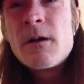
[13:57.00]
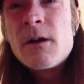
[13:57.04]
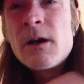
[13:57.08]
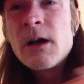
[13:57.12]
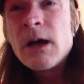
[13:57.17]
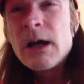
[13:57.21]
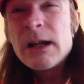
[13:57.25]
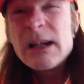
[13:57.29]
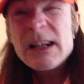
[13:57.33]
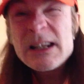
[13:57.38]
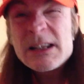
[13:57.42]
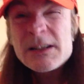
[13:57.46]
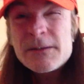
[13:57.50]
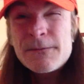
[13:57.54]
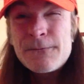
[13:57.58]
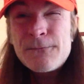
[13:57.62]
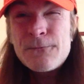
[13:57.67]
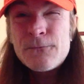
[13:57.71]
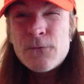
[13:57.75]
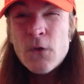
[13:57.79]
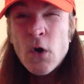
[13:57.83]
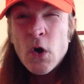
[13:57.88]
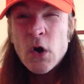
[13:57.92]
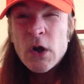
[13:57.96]
And it's
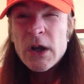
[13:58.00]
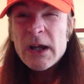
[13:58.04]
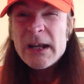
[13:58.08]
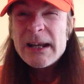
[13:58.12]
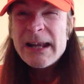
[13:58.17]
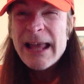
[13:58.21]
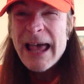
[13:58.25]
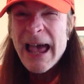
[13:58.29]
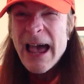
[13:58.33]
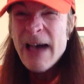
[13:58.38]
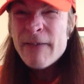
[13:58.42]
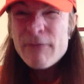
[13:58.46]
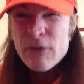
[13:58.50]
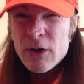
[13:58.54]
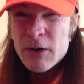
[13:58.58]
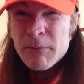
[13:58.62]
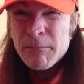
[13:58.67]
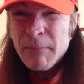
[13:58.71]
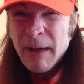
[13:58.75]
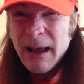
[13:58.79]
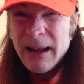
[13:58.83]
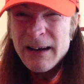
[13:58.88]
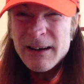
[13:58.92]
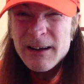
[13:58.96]
fucking heaven,
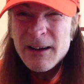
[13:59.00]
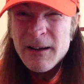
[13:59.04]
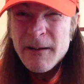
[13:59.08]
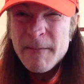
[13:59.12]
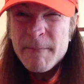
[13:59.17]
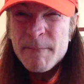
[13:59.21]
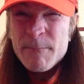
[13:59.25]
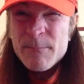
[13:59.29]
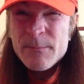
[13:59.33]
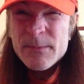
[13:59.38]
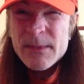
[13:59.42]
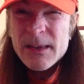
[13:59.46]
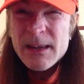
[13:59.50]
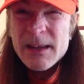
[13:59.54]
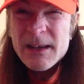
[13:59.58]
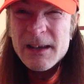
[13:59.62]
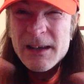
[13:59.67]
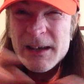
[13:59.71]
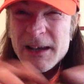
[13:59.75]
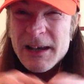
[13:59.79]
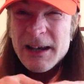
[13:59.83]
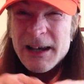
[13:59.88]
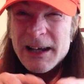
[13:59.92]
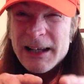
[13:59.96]
man.
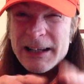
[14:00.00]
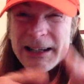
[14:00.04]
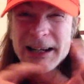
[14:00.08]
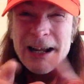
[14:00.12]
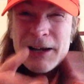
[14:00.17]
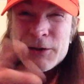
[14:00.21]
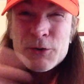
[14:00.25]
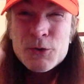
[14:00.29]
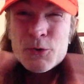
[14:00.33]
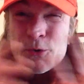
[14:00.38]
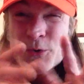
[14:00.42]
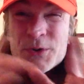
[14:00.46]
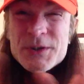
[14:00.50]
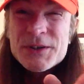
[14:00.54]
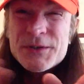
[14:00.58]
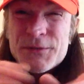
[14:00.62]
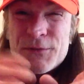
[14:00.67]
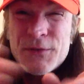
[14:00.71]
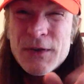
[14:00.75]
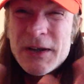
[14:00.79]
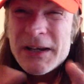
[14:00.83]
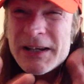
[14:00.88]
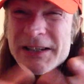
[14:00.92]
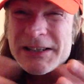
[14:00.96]
And I notice
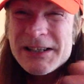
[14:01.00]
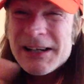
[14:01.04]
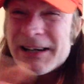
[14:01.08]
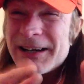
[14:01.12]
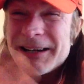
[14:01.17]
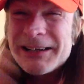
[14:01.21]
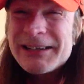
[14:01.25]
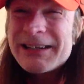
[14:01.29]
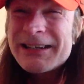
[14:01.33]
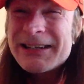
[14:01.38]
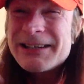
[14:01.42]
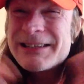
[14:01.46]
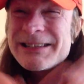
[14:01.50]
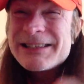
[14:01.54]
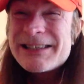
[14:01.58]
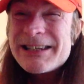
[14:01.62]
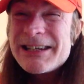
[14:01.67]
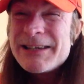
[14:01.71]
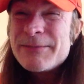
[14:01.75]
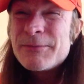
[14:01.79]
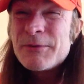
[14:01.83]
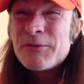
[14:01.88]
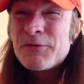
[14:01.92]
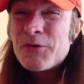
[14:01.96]
things that I didn't
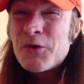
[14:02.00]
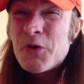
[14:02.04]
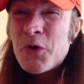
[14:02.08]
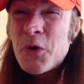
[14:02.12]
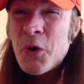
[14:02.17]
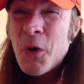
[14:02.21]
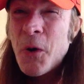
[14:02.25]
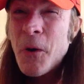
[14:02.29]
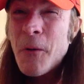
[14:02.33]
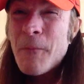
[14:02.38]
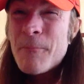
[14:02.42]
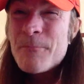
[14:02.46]
see before.